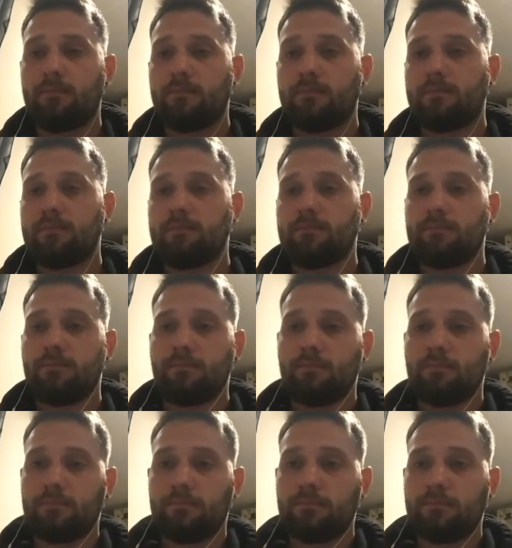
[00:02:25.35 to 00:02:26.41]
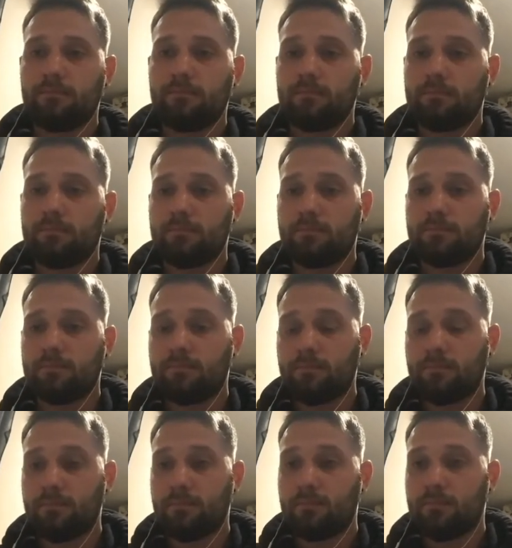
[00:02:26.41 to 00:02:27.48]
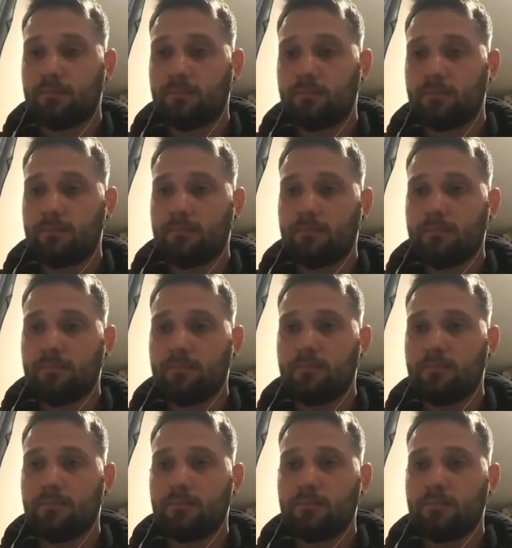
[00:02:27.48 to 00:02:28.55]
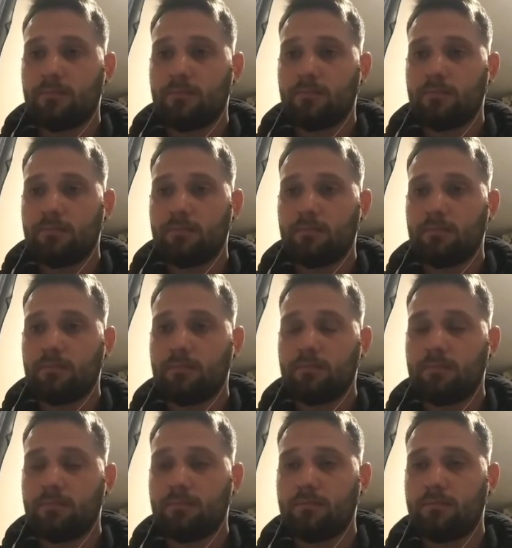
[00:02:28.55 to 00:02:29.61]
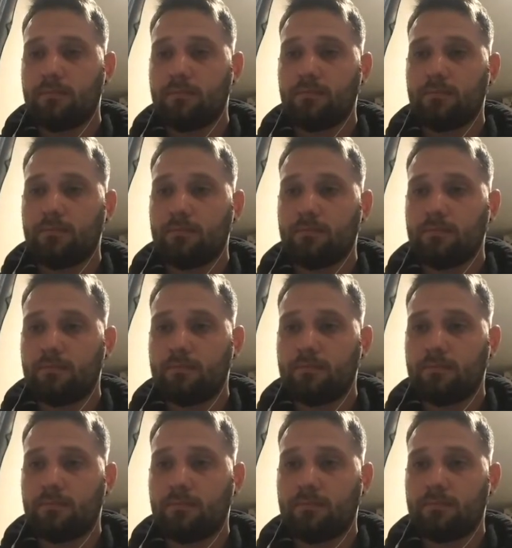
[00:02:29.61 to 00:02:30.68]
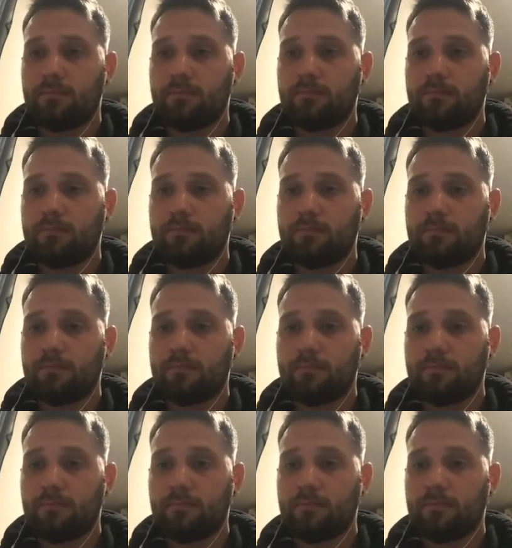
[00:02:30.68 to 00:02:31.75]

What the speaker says: This person isn't speaking.